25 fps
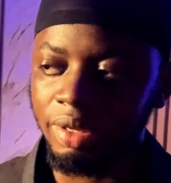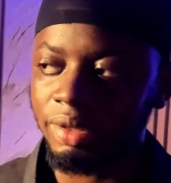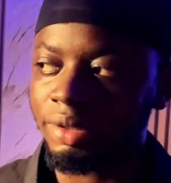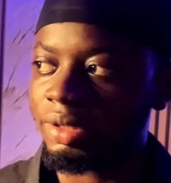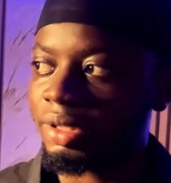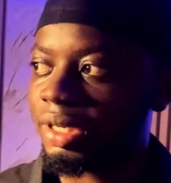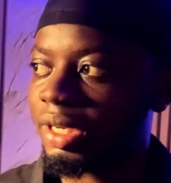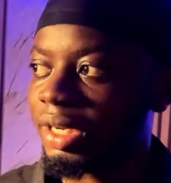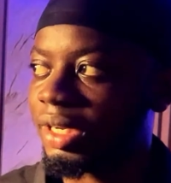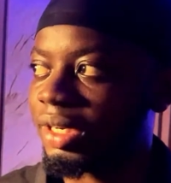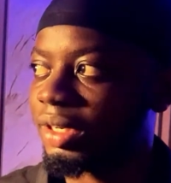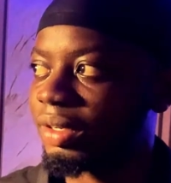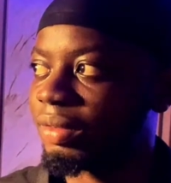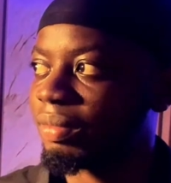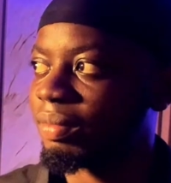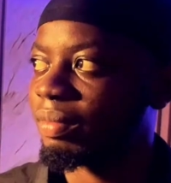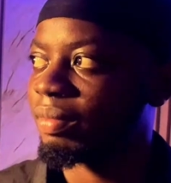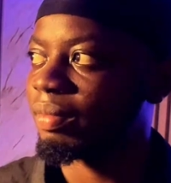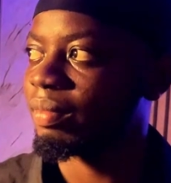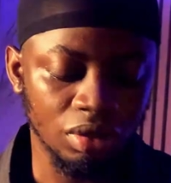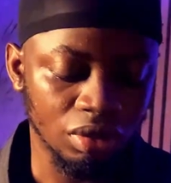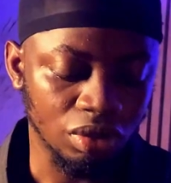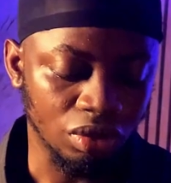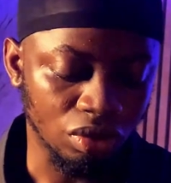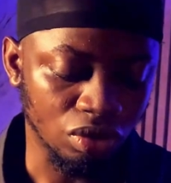Then
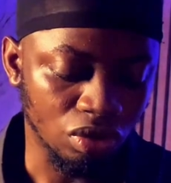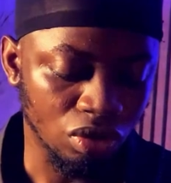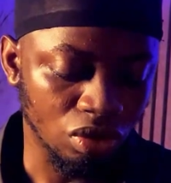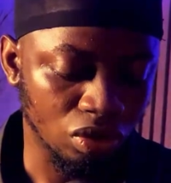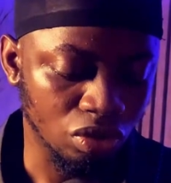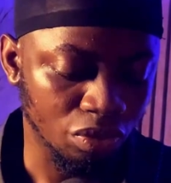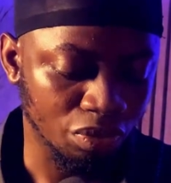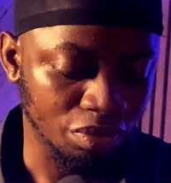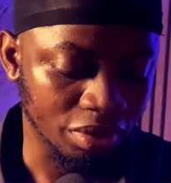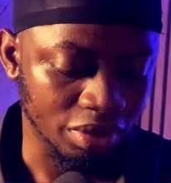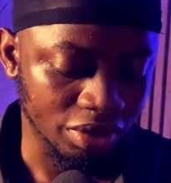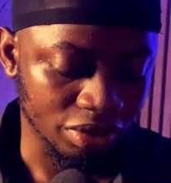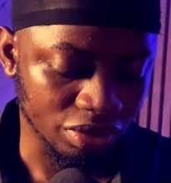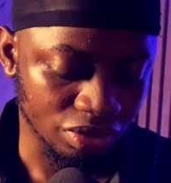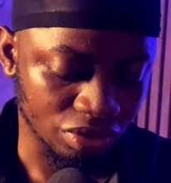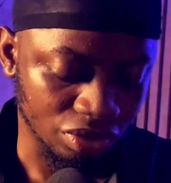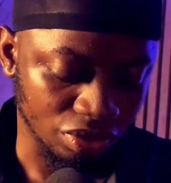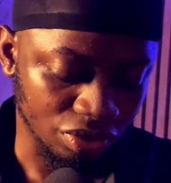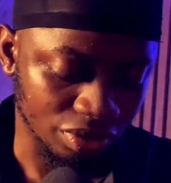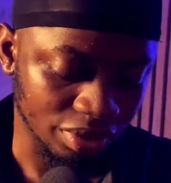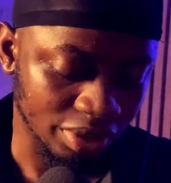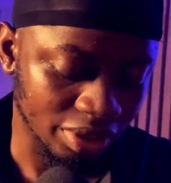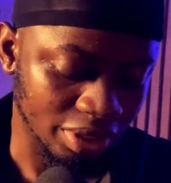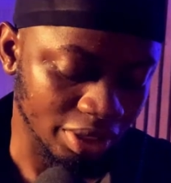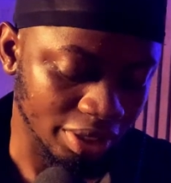on Google Play Store,
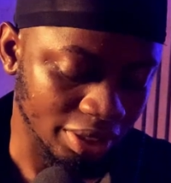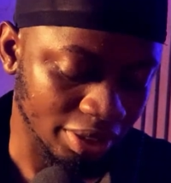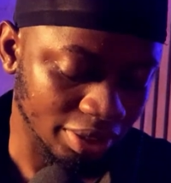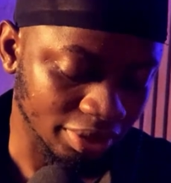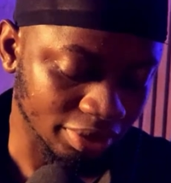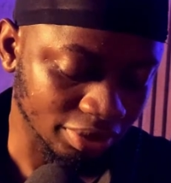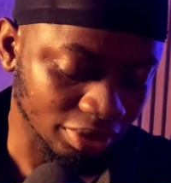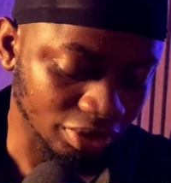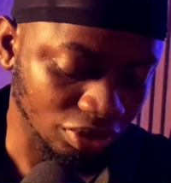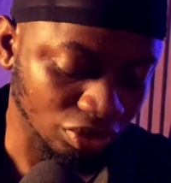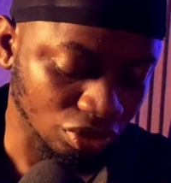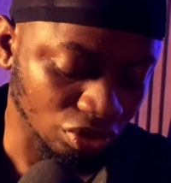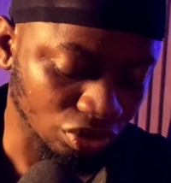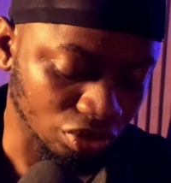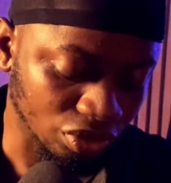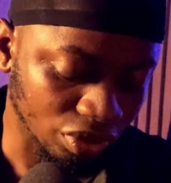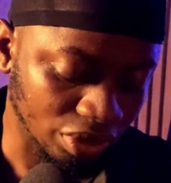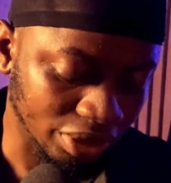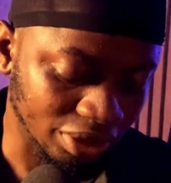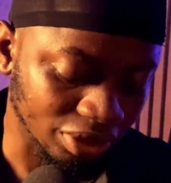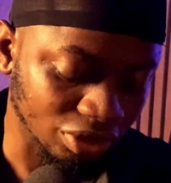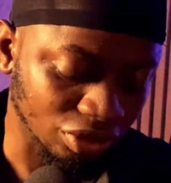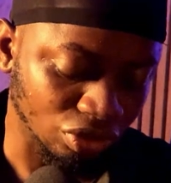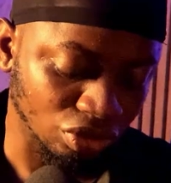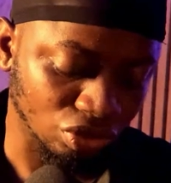then you
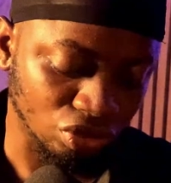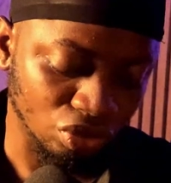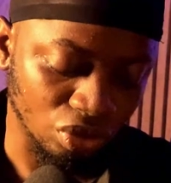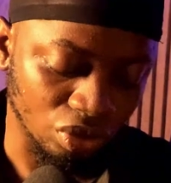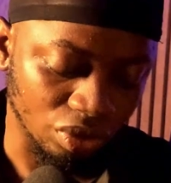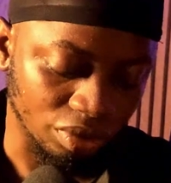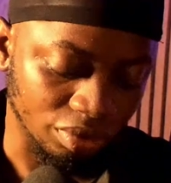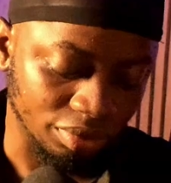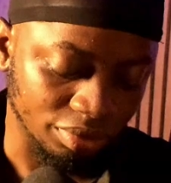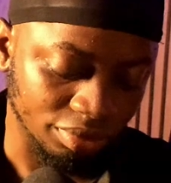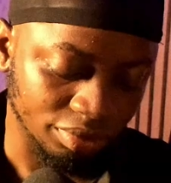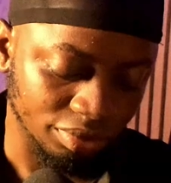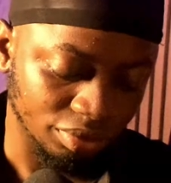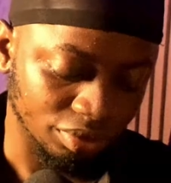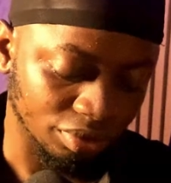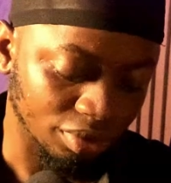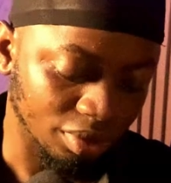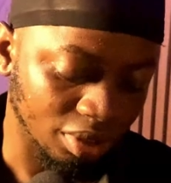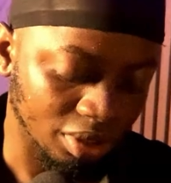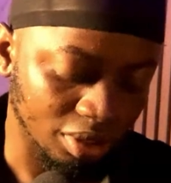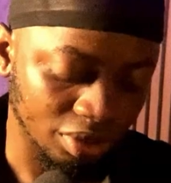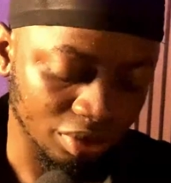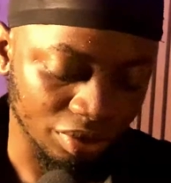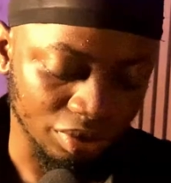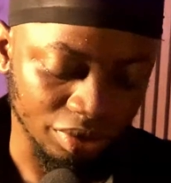install. You
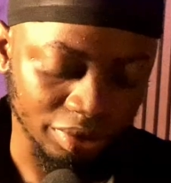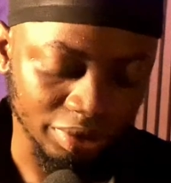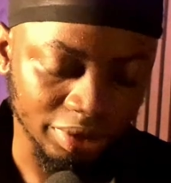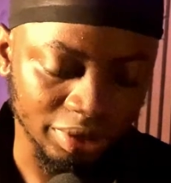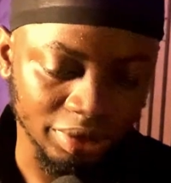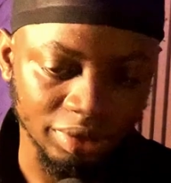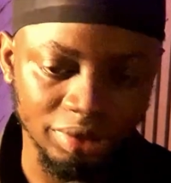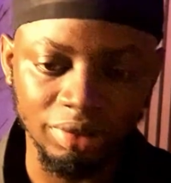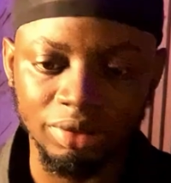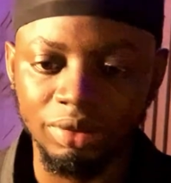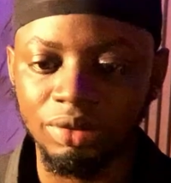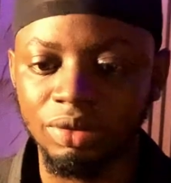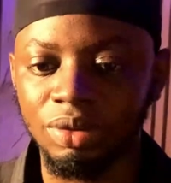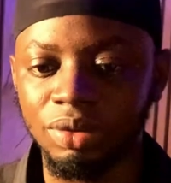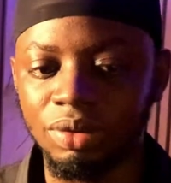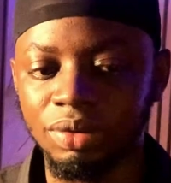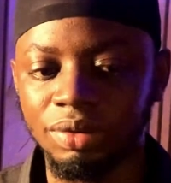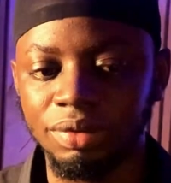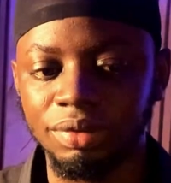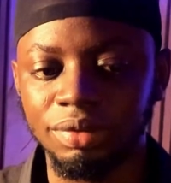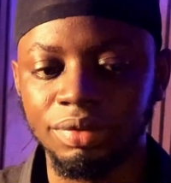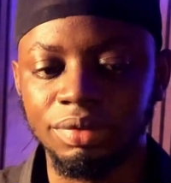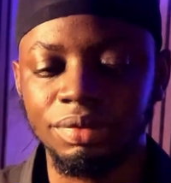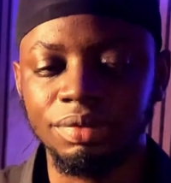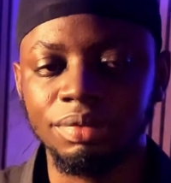click on install
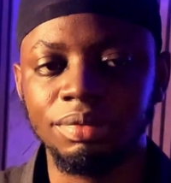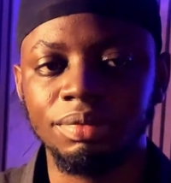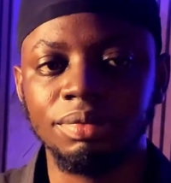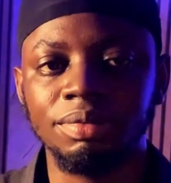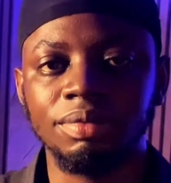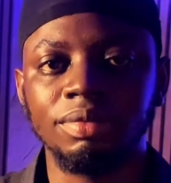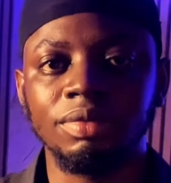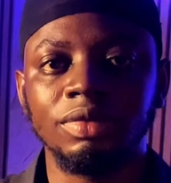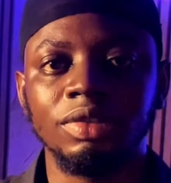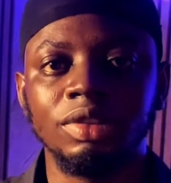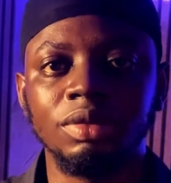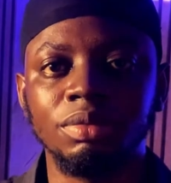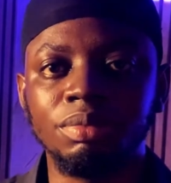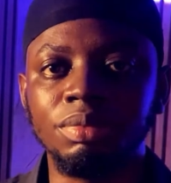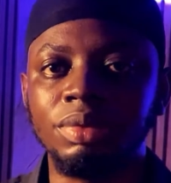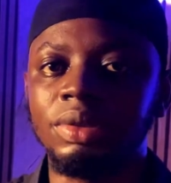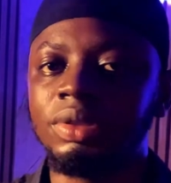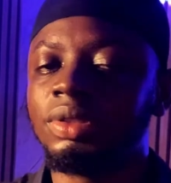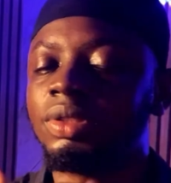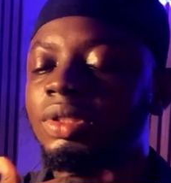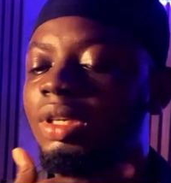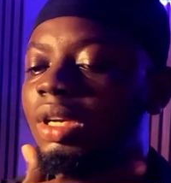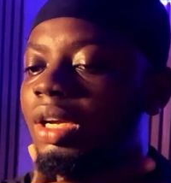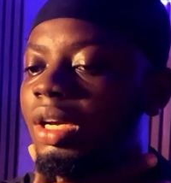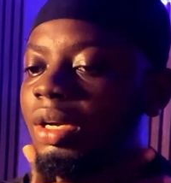
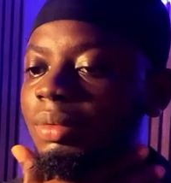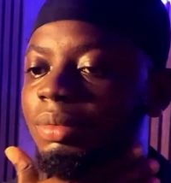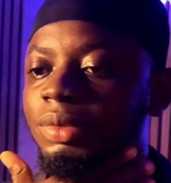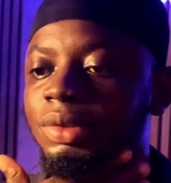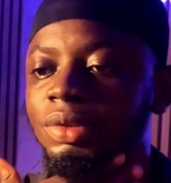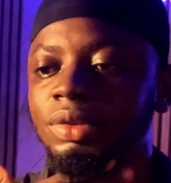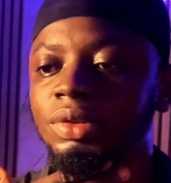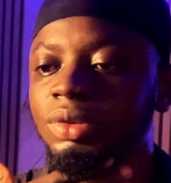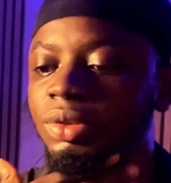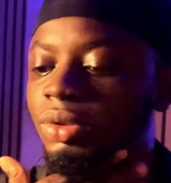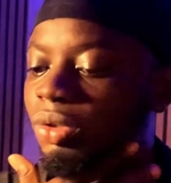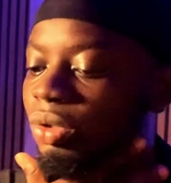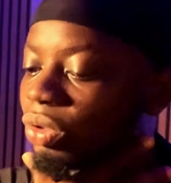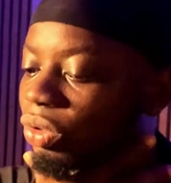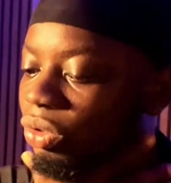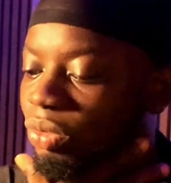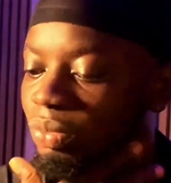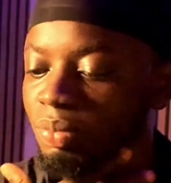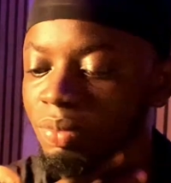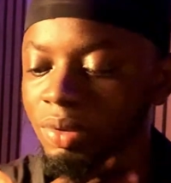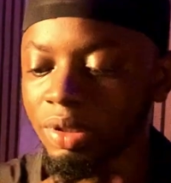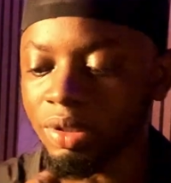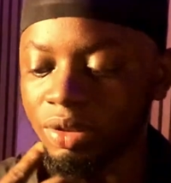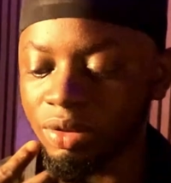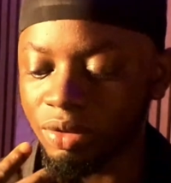Pixellab on Google
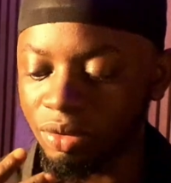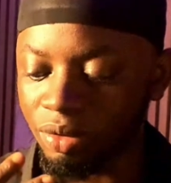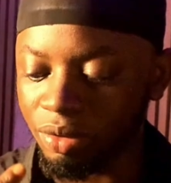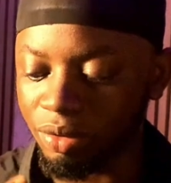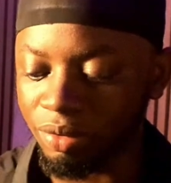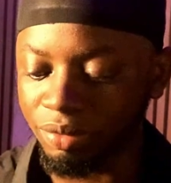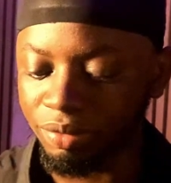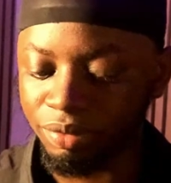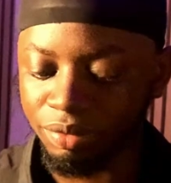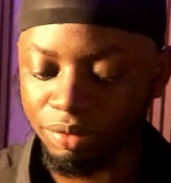Play Store.